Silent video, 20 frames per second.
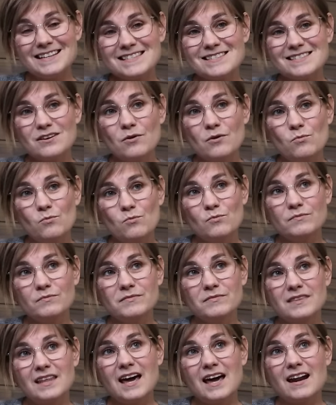some
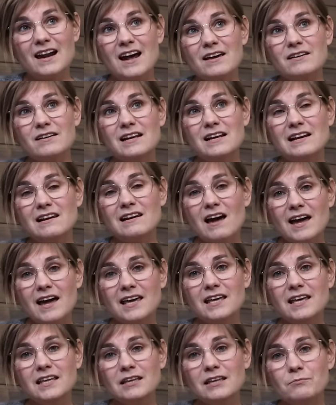that I like,